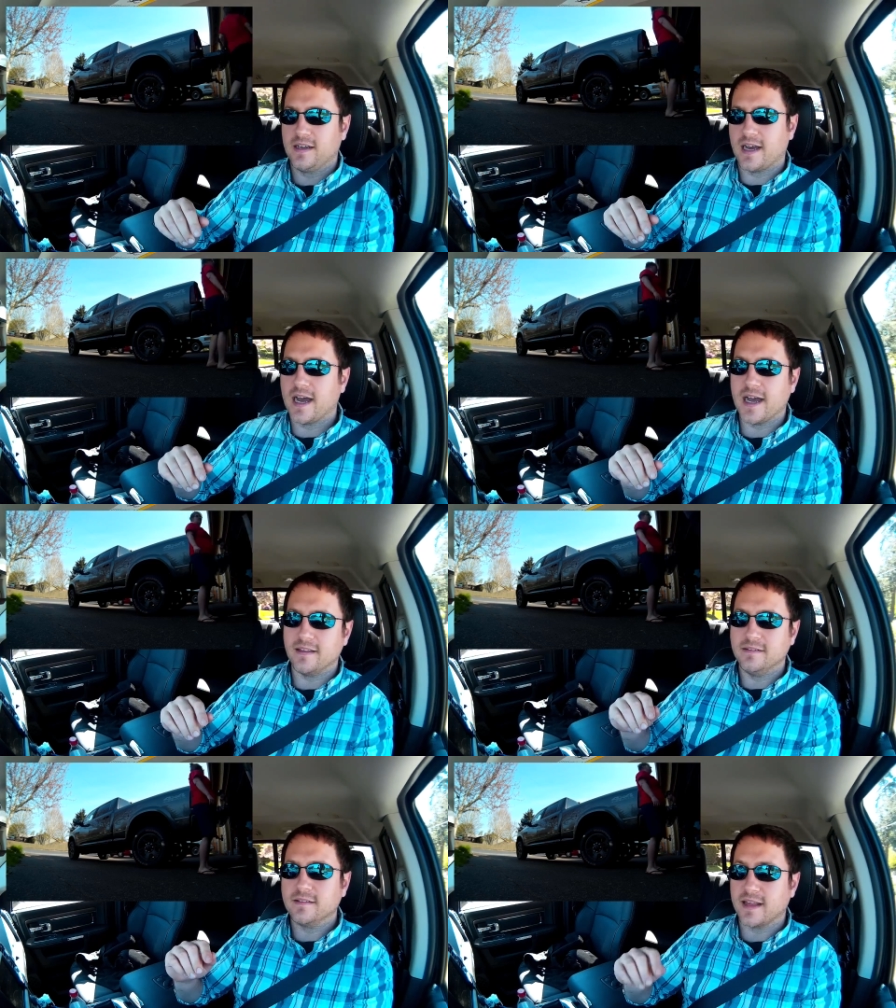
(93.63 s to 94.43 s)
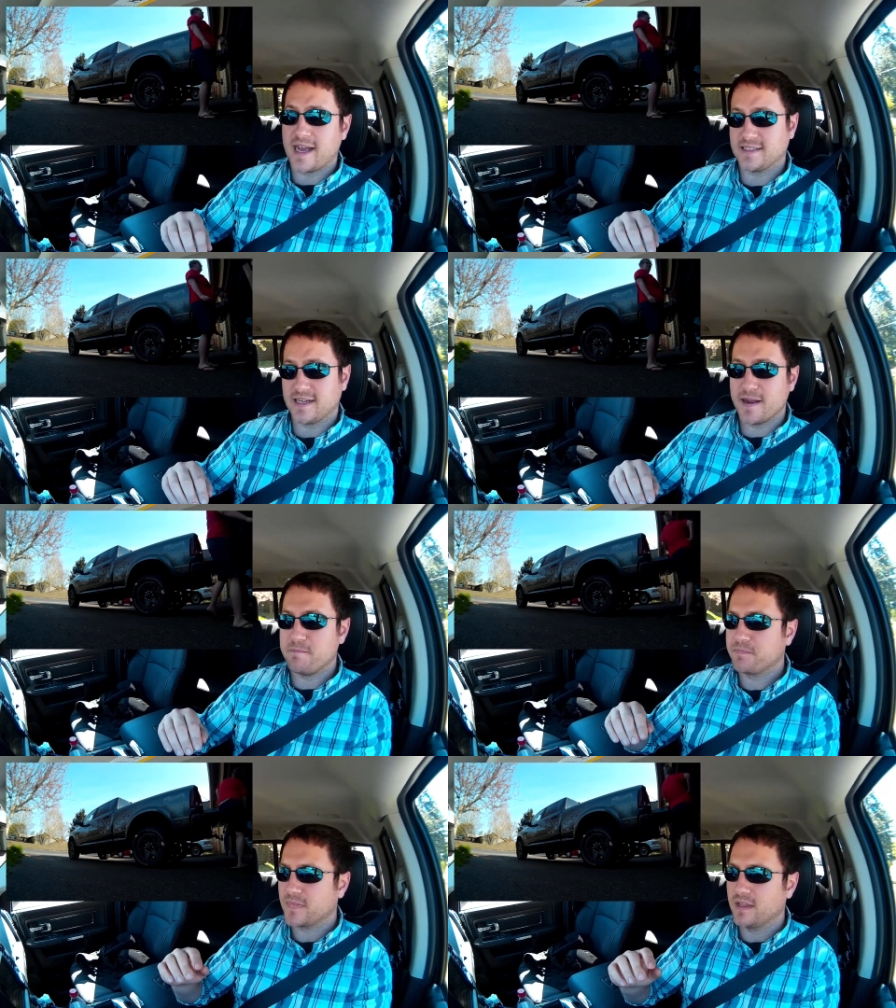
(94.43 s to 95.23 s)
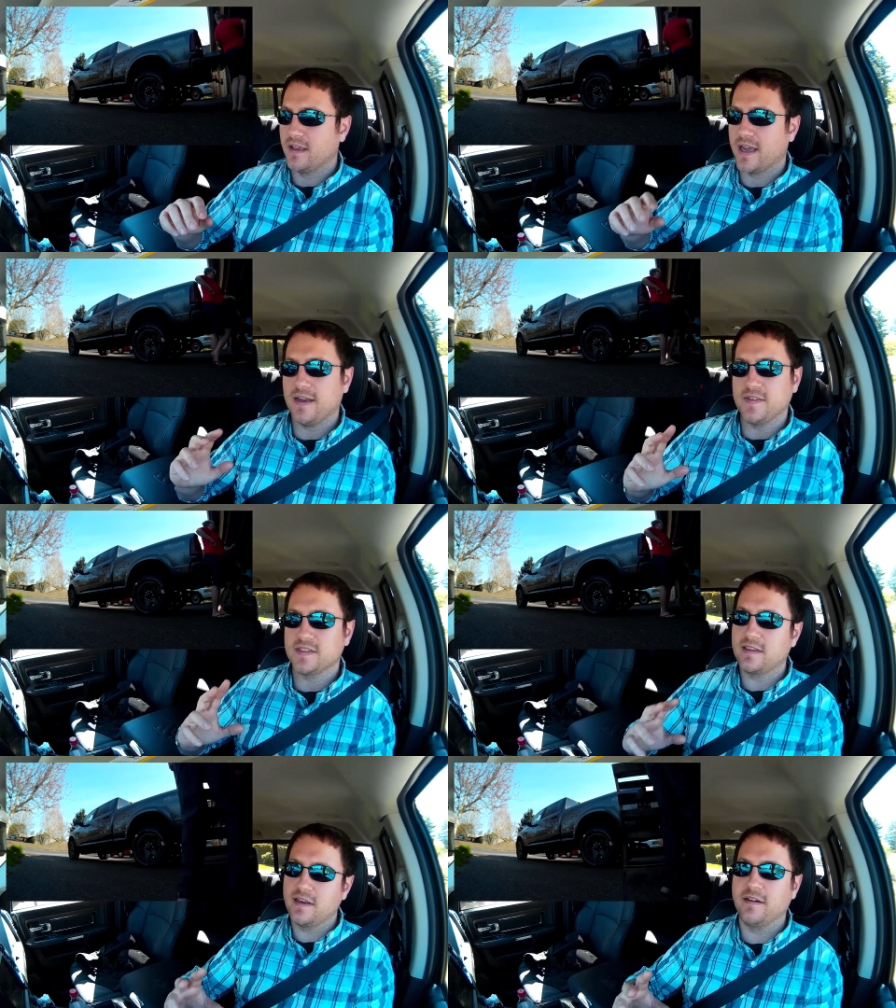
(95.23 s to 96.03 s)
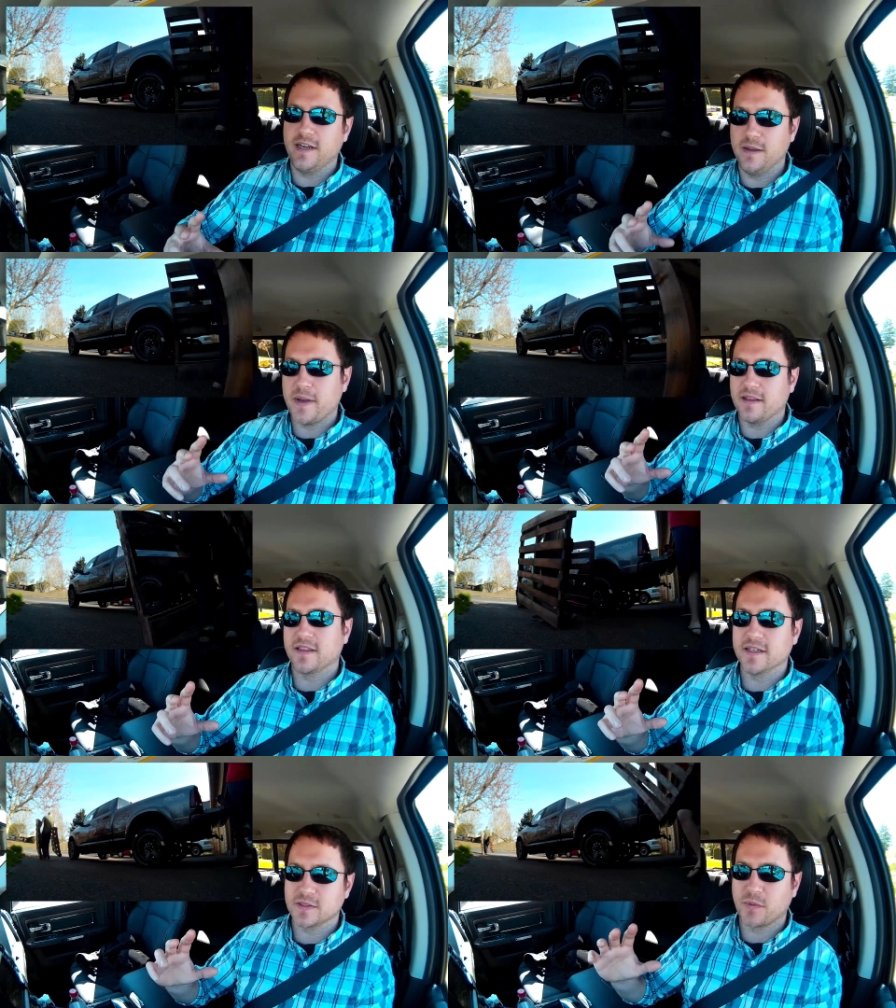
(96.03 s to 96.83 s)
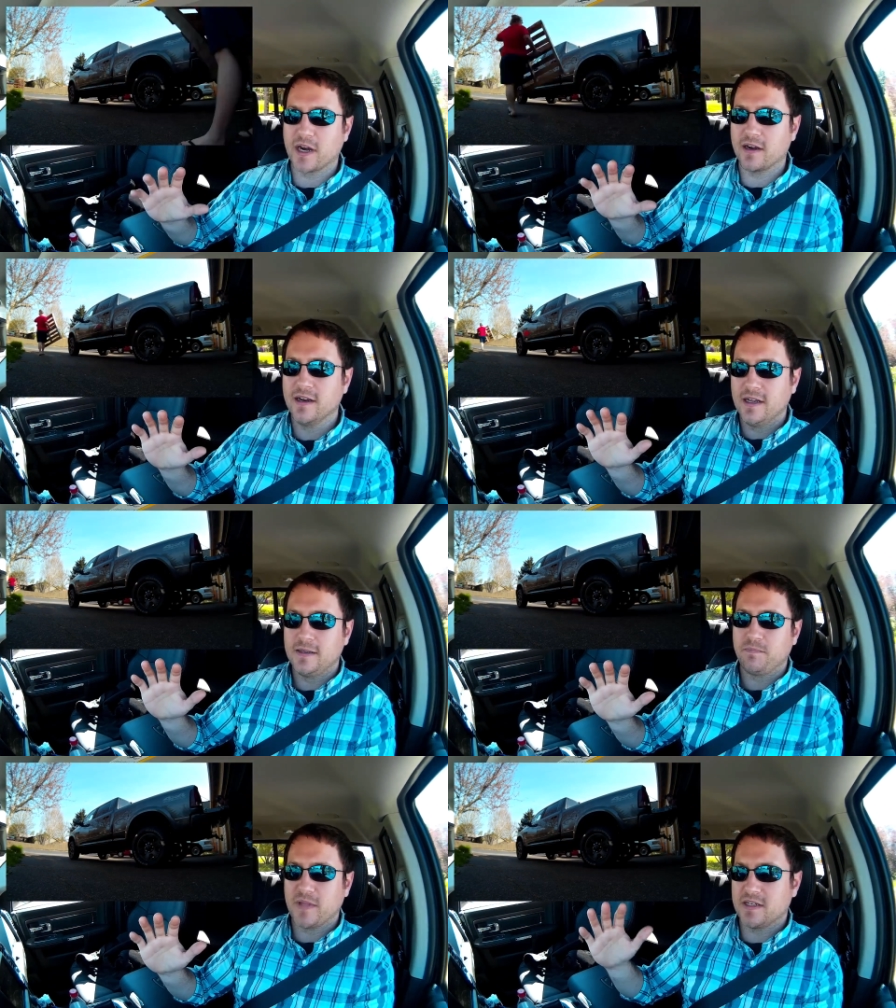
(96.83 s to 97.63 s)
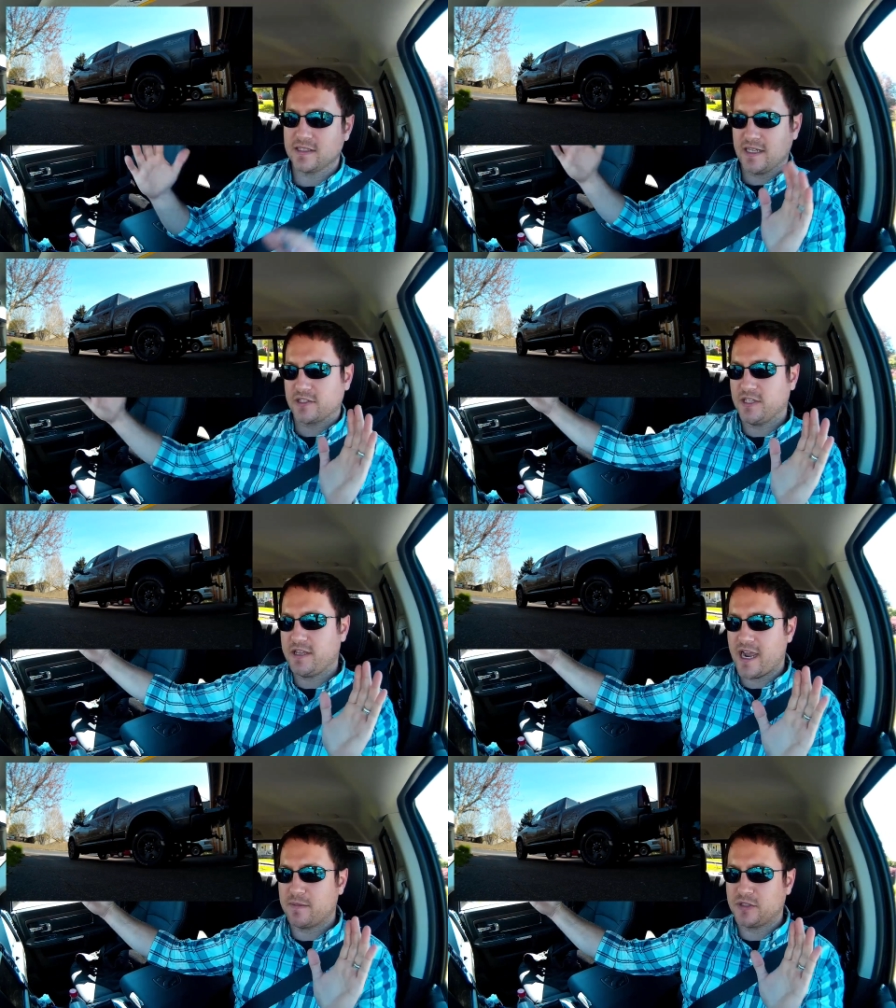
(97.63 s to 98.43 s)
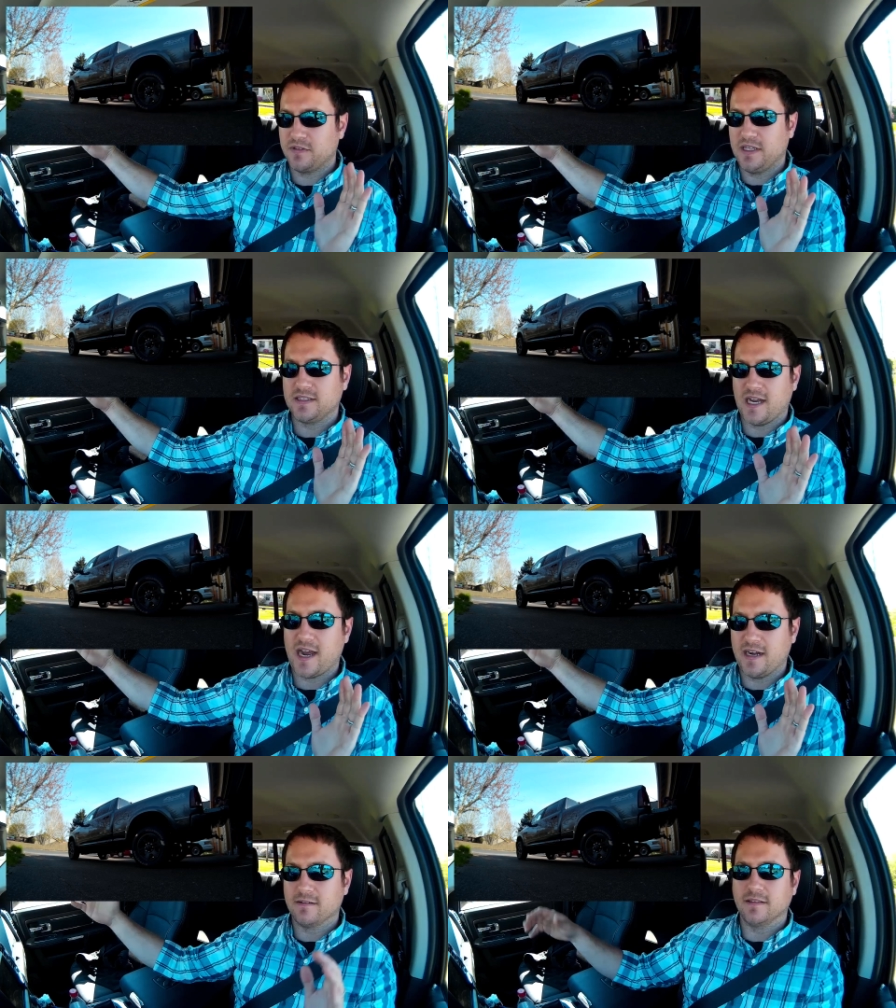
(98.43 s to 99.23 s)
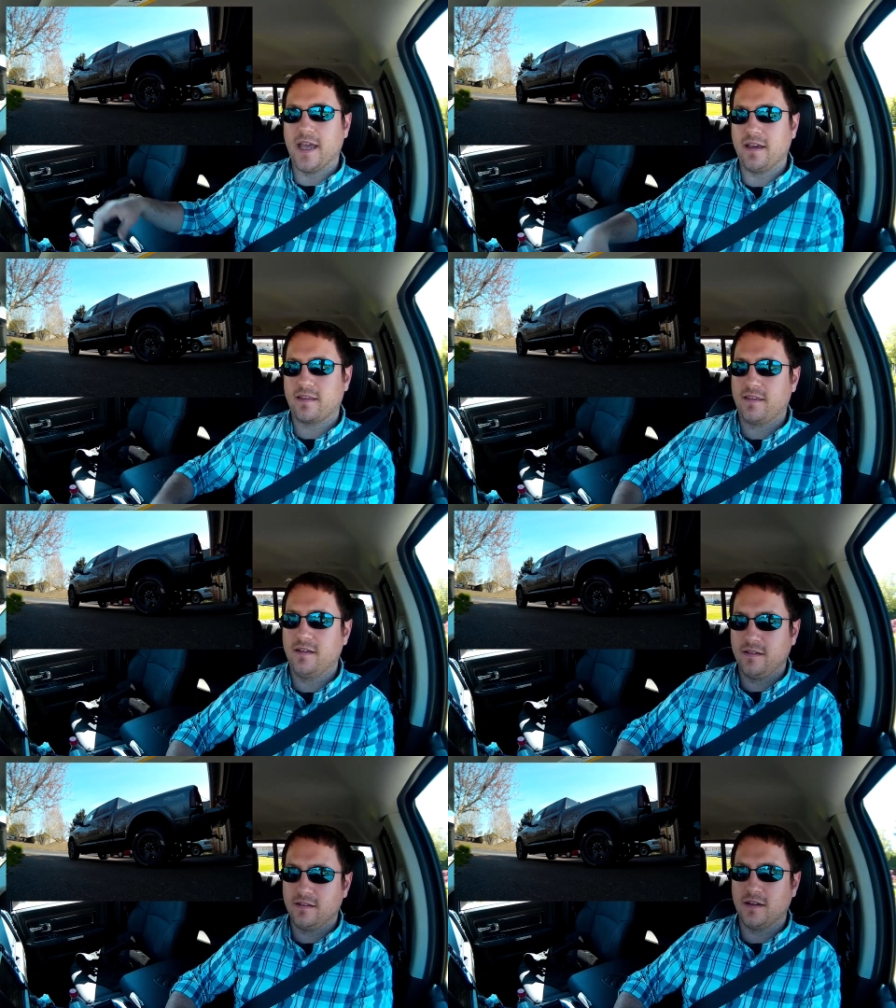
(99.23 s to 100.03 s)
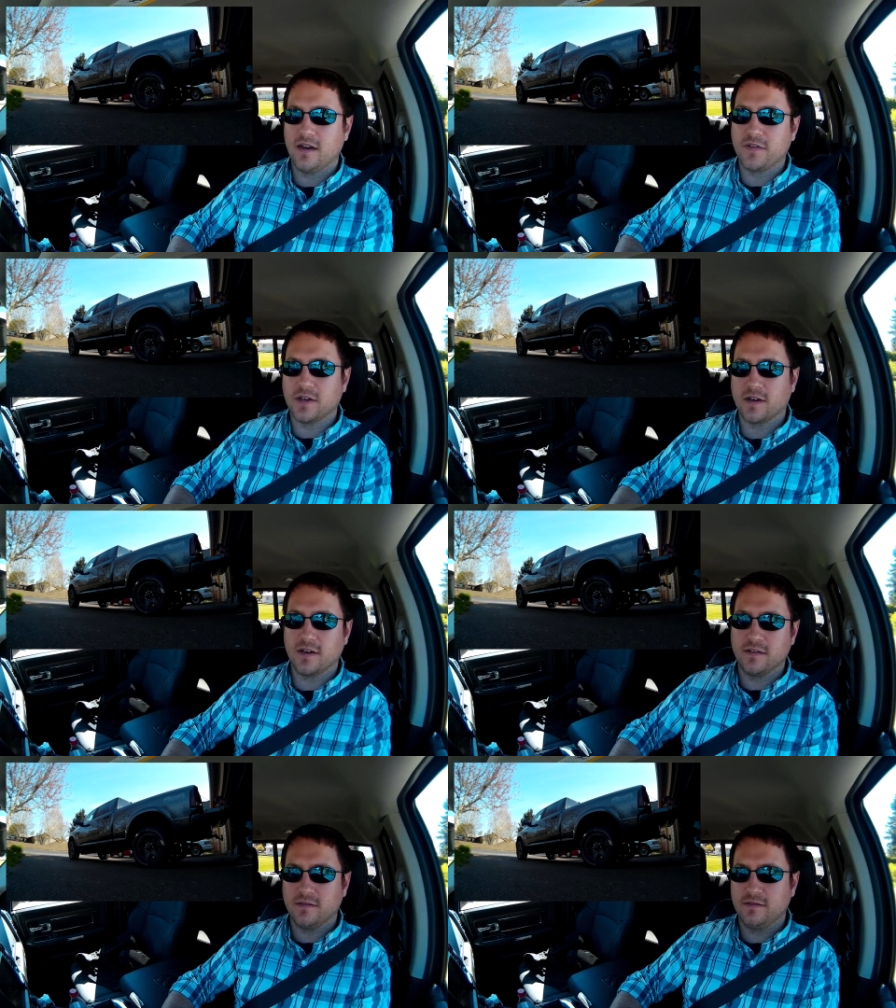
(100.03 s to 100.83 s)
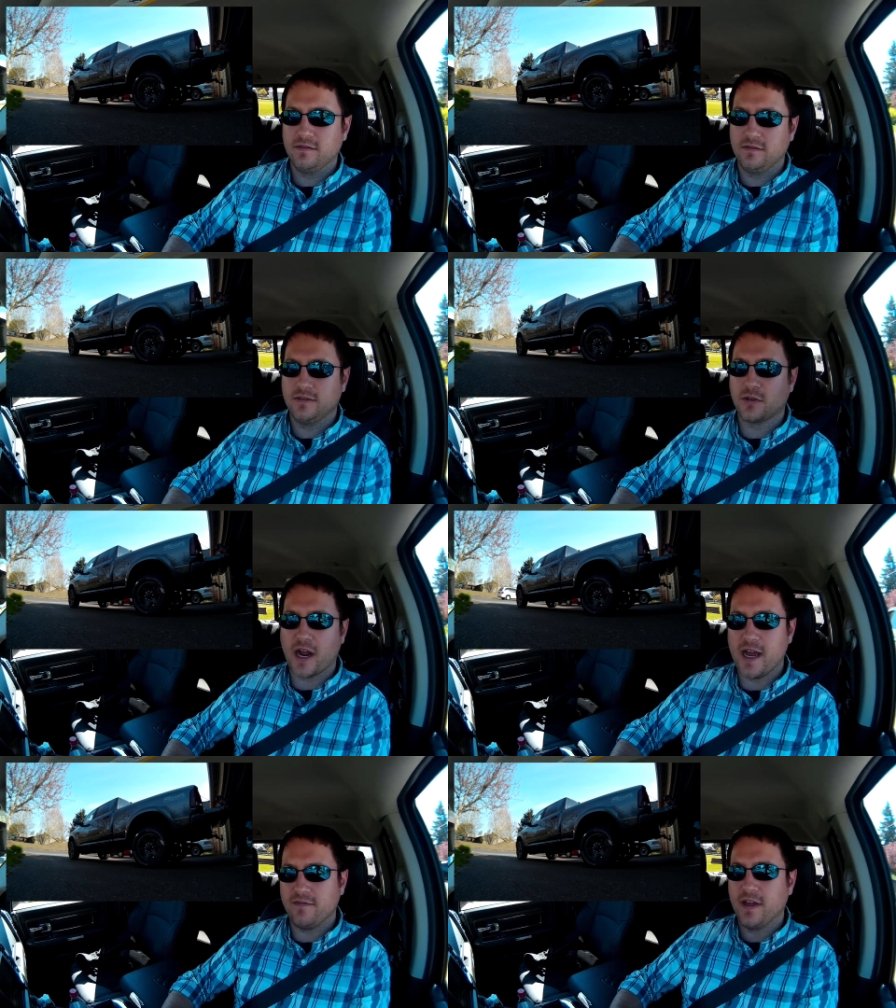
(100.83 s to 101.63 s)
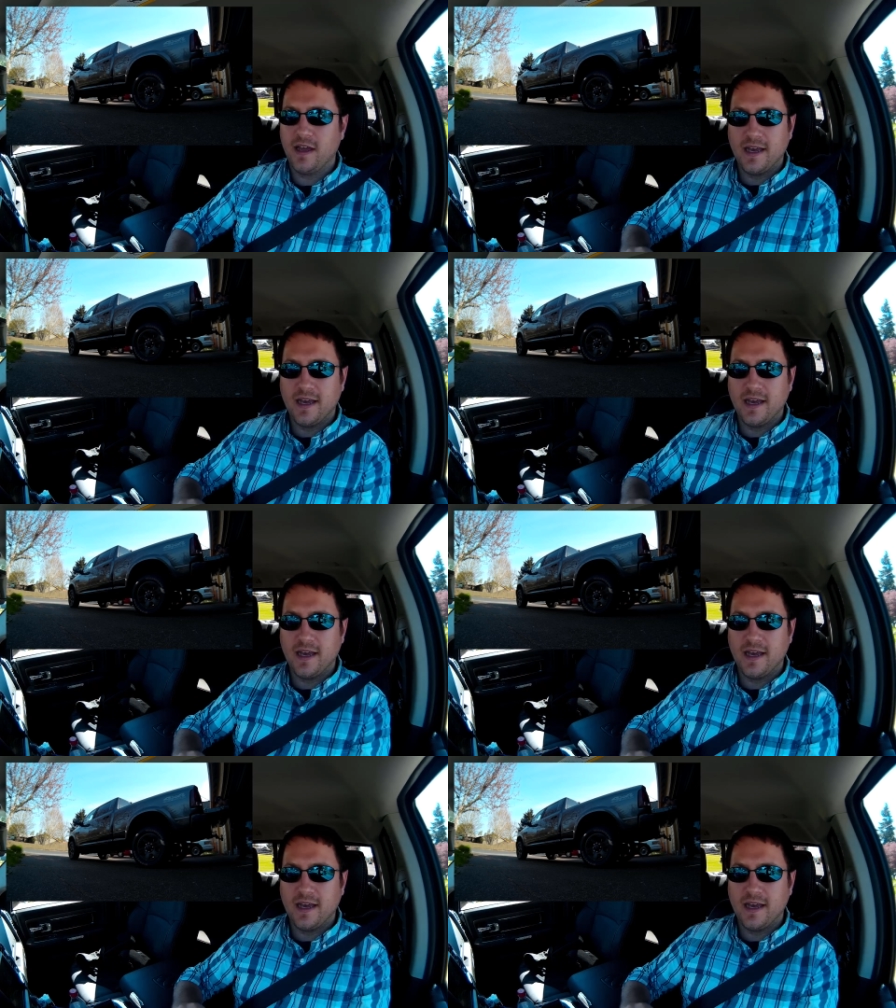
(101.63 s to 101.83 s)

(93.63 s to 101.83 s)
uh, last time. I have this theory about this where it doesn't actually capture the entire length of your drive.